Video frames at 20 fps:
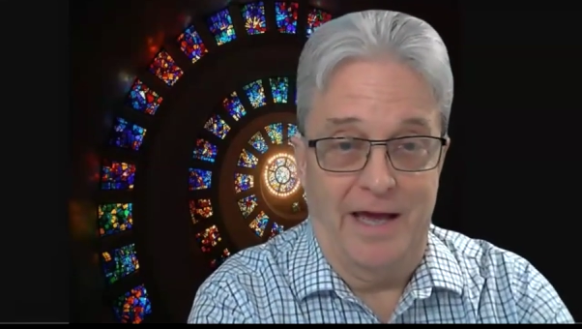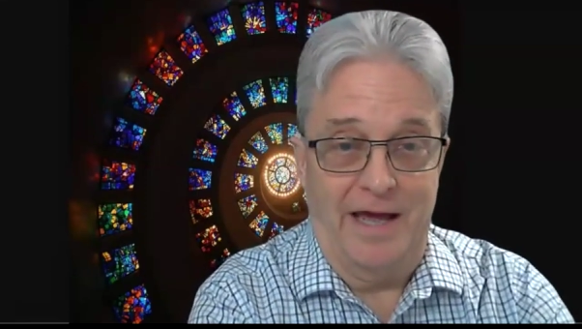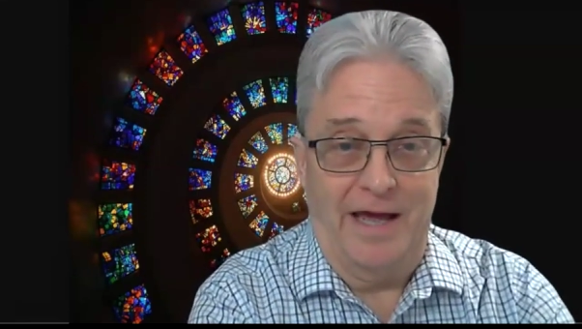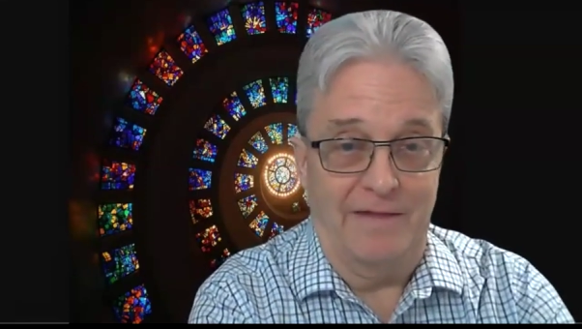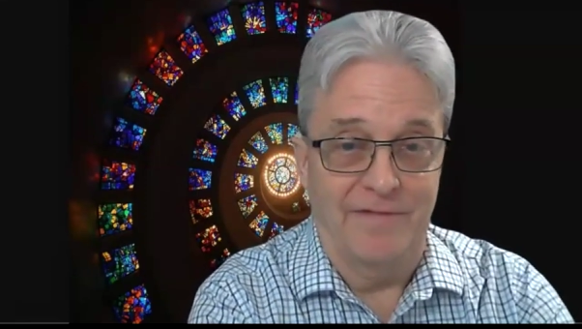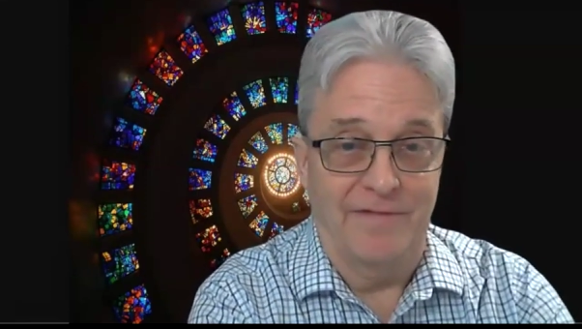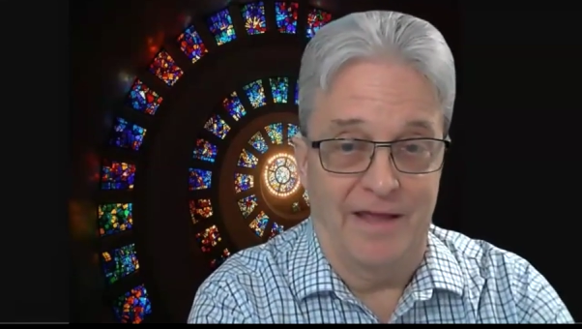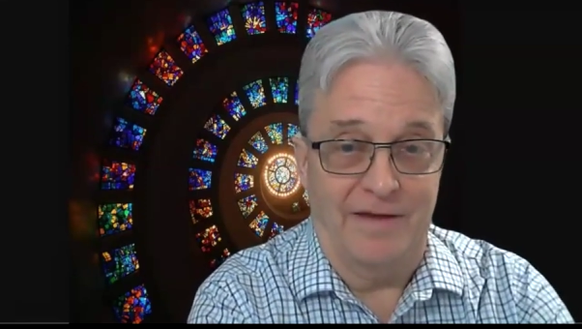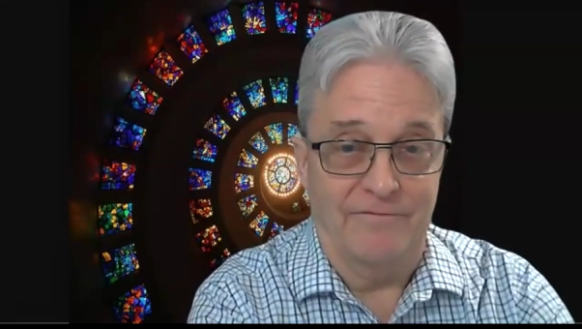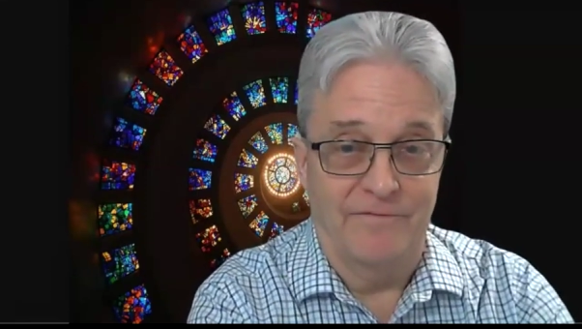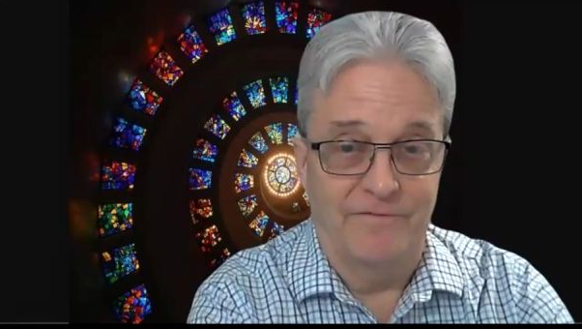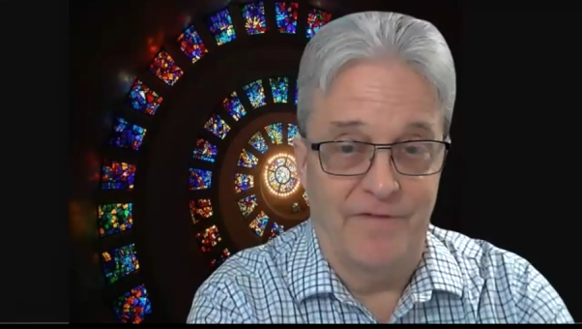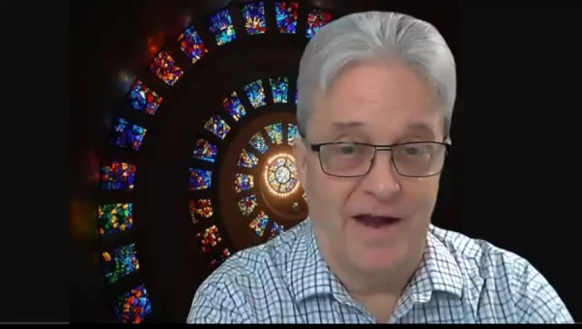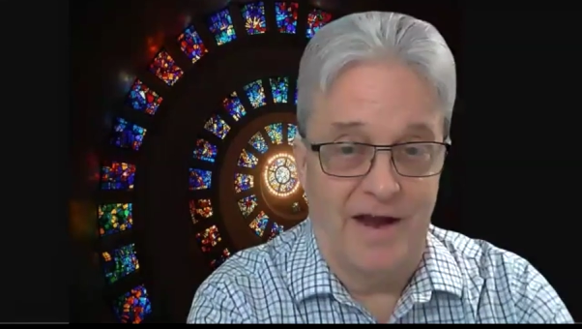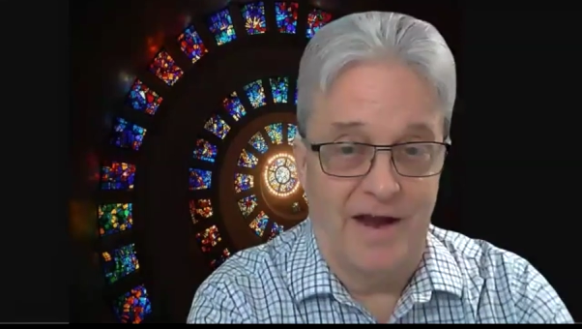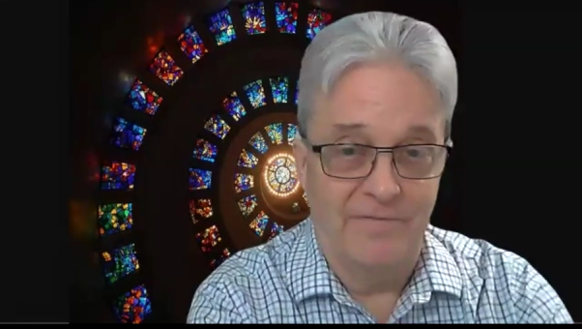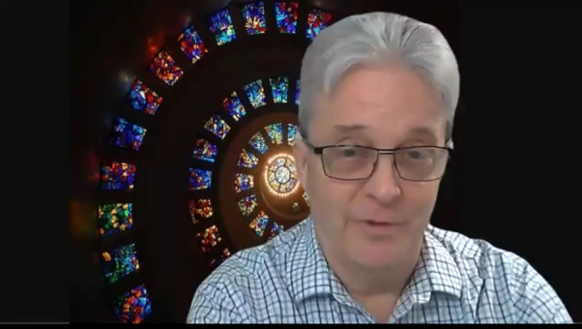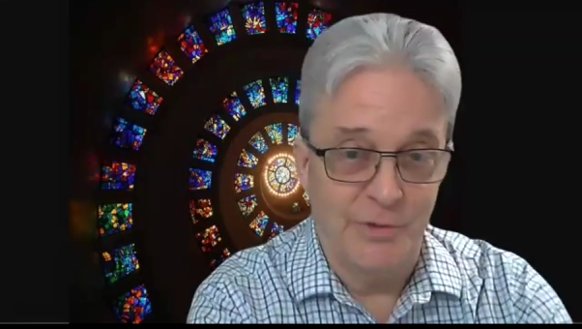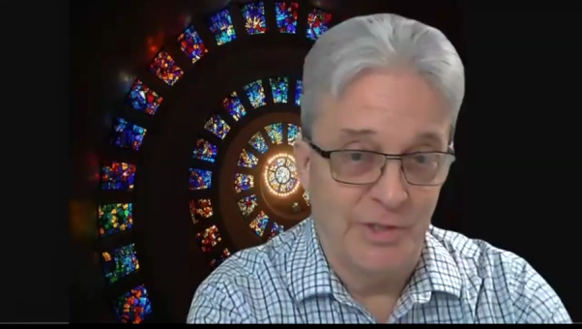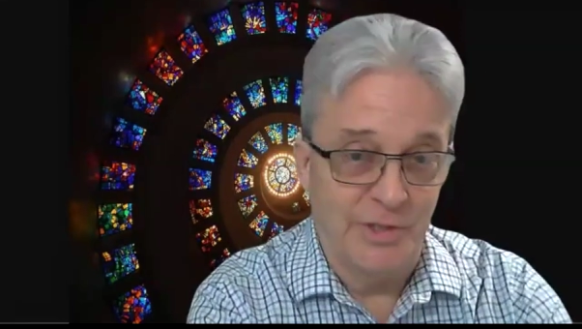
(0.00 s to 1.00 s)
I had like
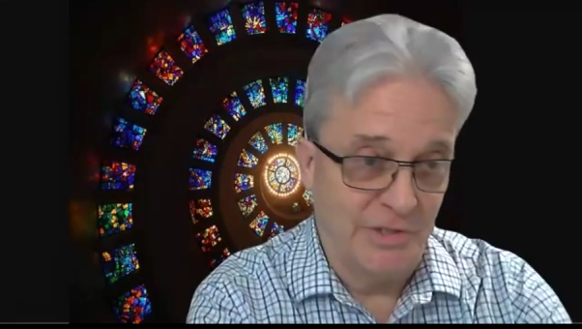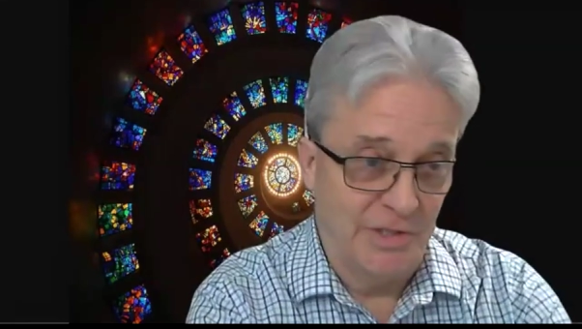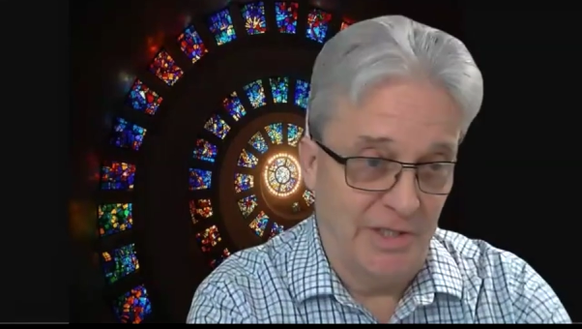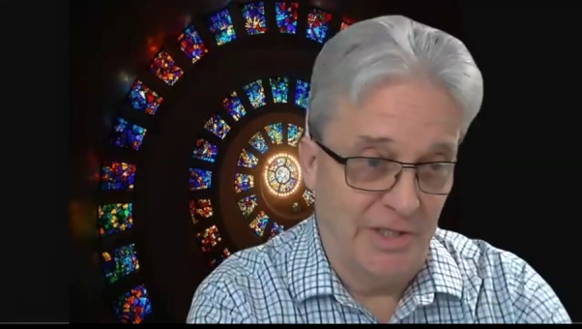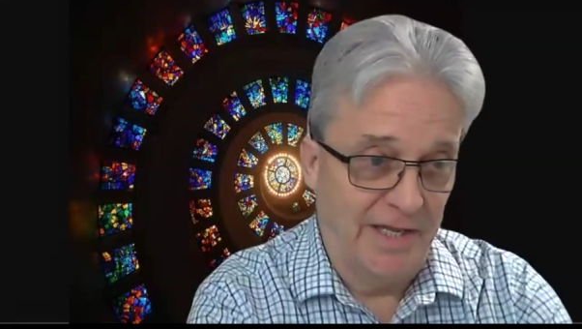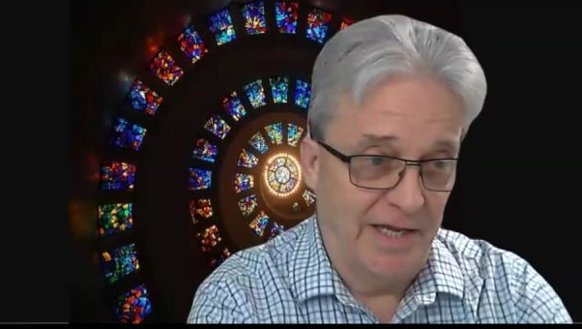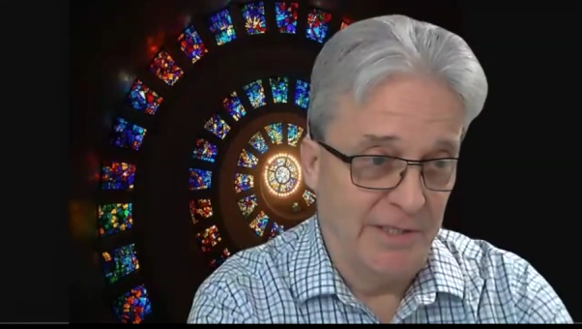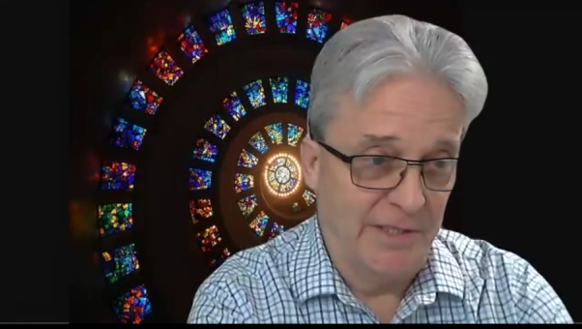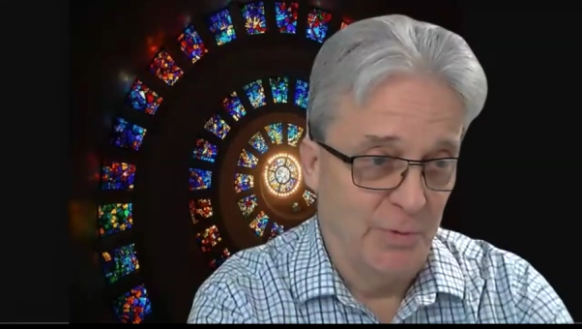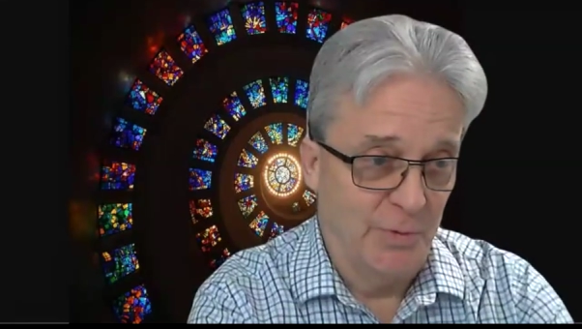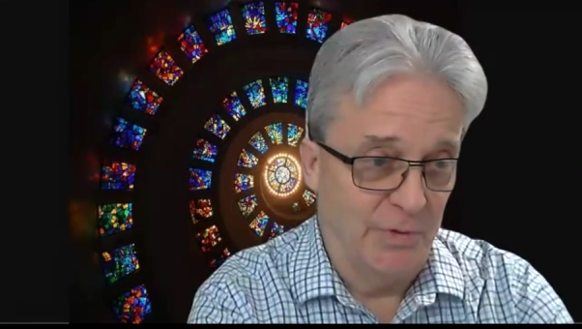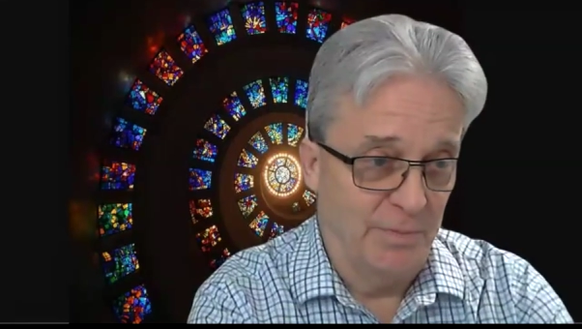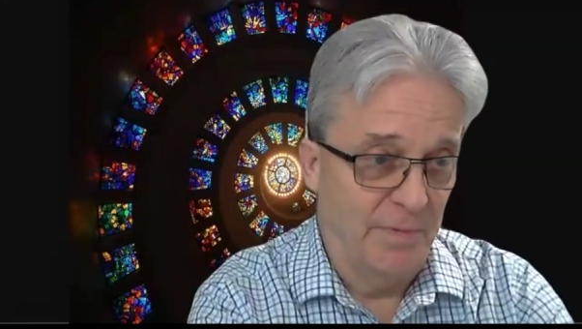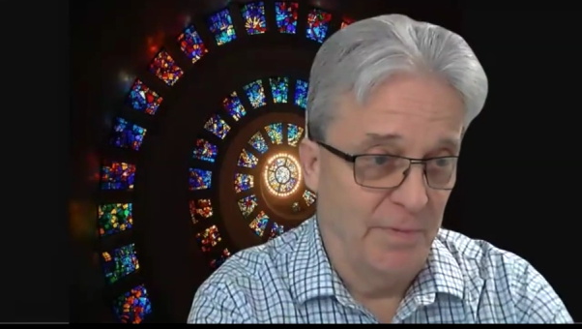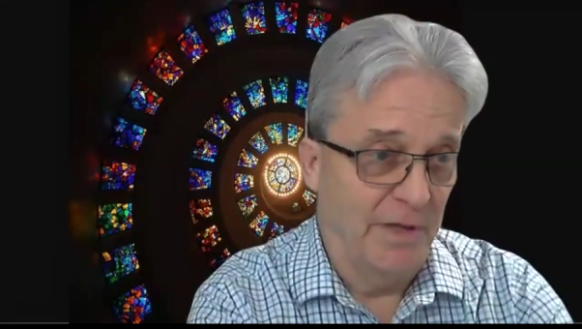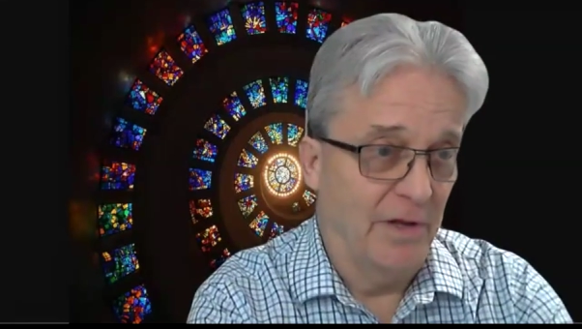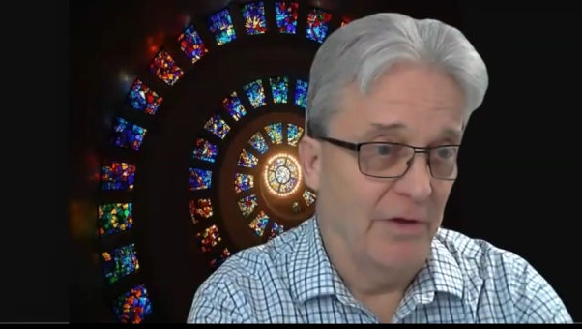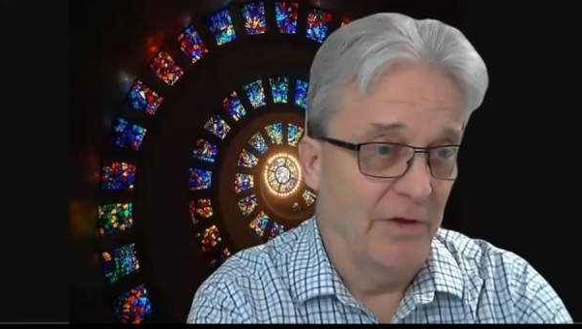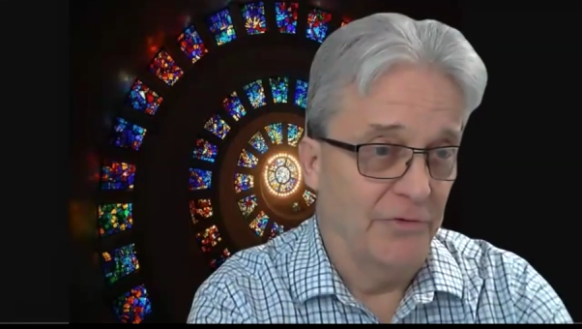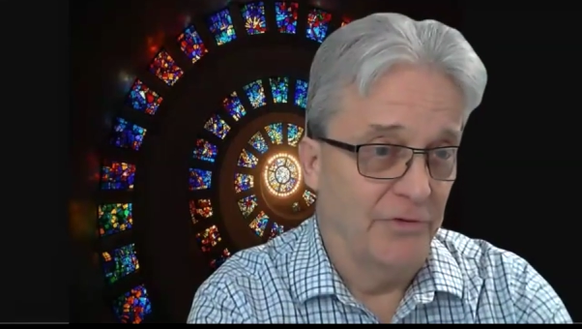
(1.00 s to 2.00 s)
5 or 6 Kleenex with
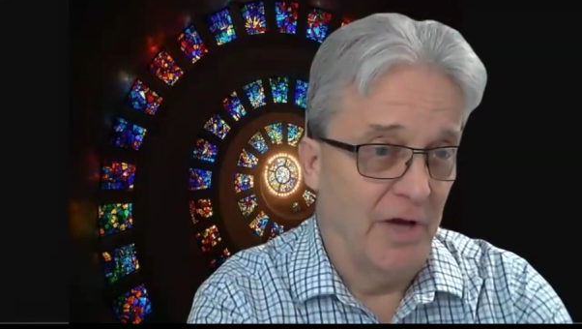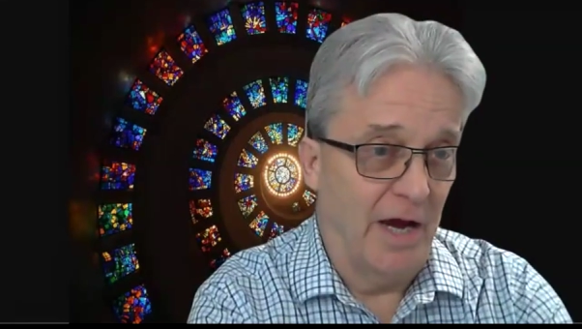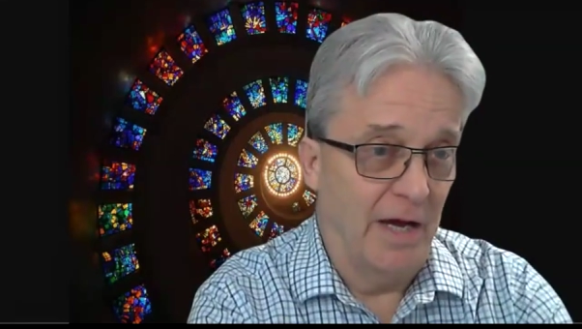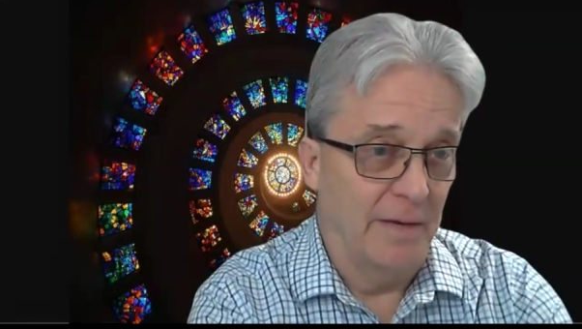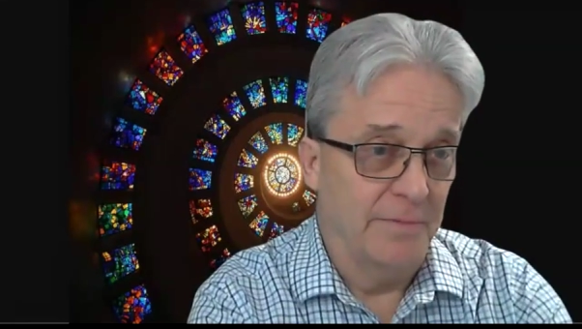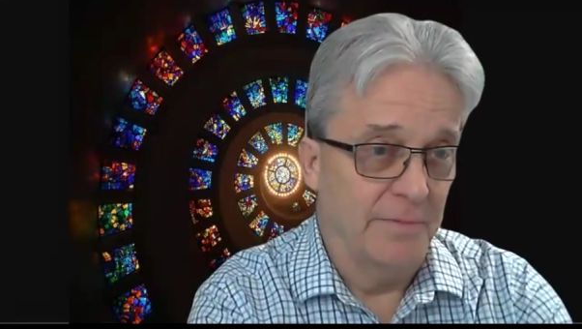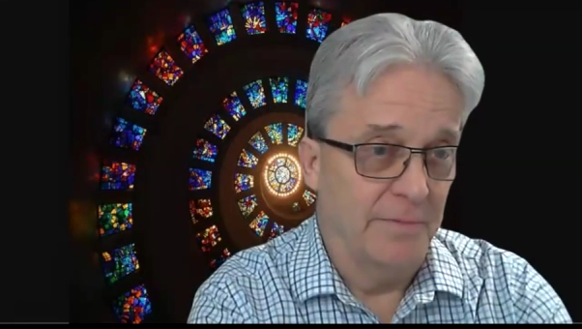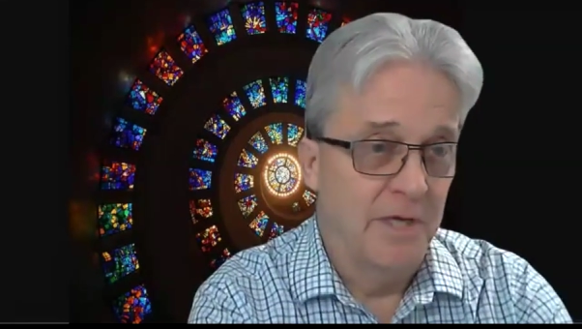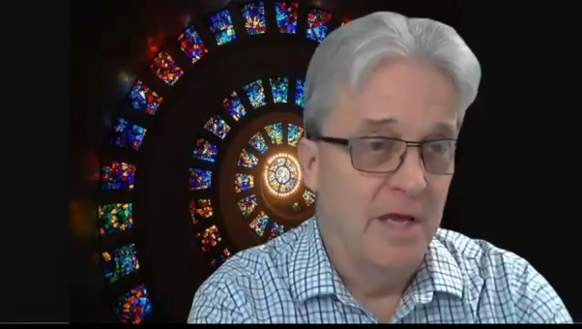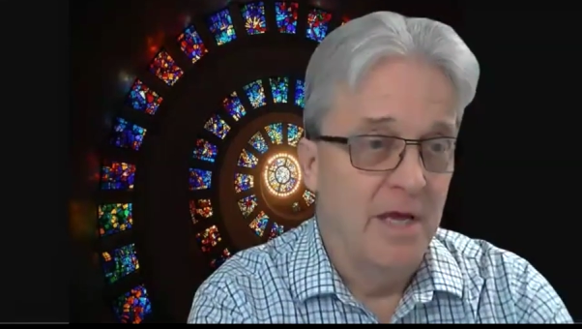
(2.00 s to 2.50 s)
me at all times